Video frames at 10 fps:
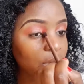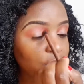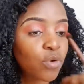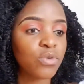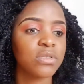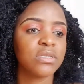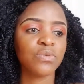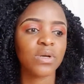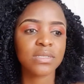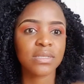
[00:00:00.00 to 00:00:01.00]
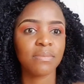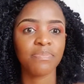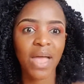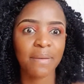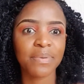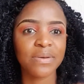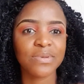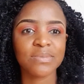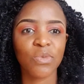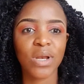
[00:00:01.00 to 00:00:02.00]
Of course it was that, but it
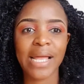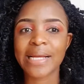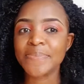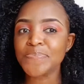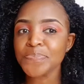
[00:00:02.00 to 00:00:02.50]
was more like